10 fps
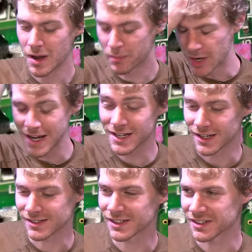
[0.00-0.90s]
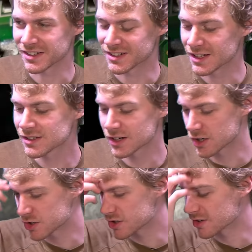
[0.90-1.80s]
My brain doesn't because a disc
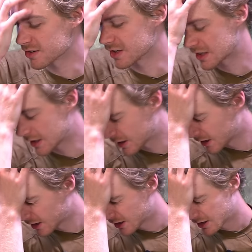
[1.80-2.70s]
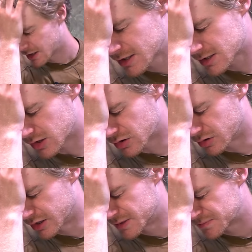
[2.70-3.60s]
cartridge isn't a thing. It's
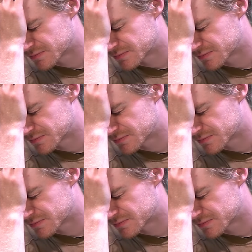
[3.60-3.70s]
early.